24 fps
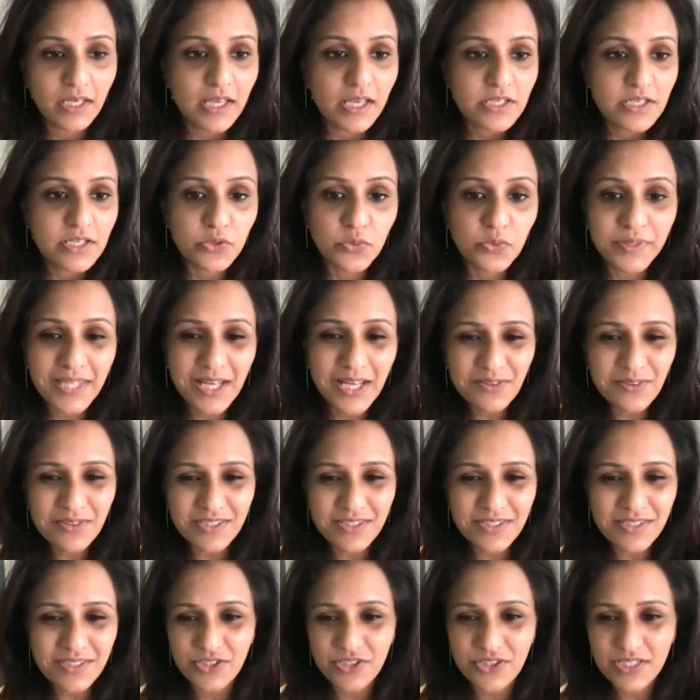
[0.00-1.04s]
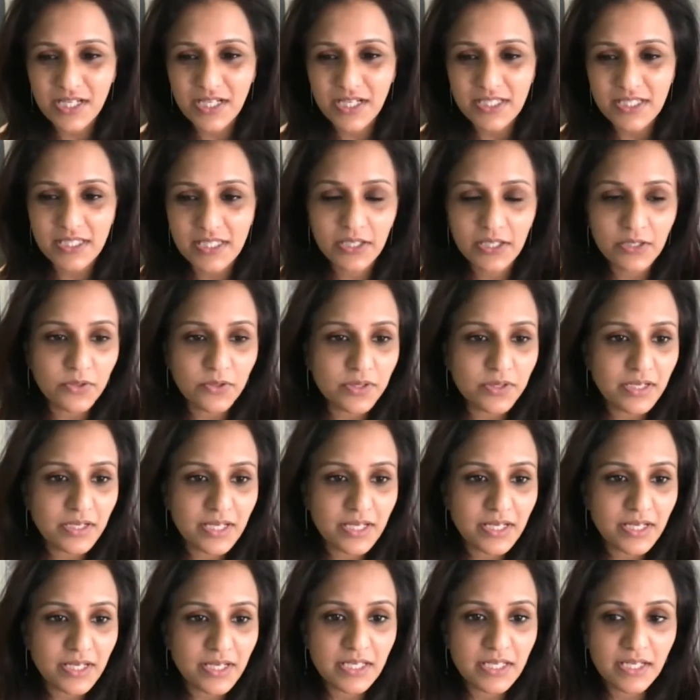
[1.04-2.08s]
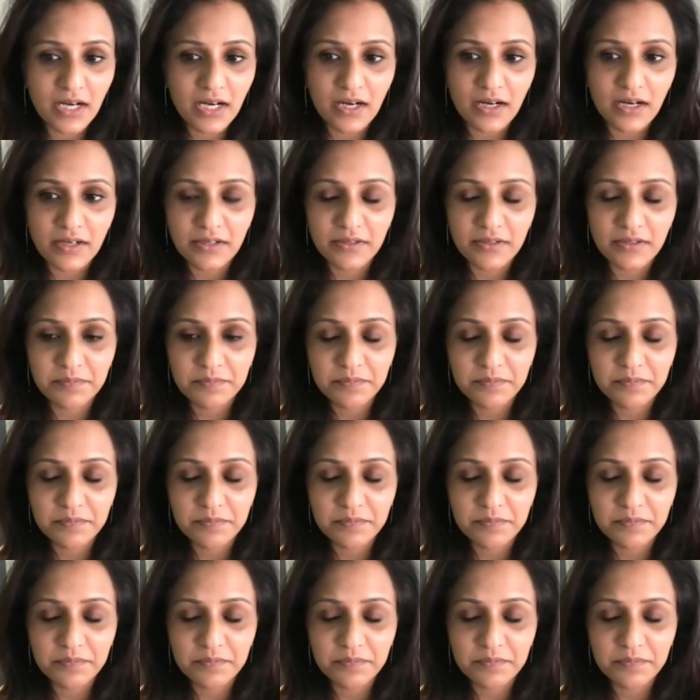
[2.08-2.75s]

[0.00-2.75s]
So without digitizing and organizing our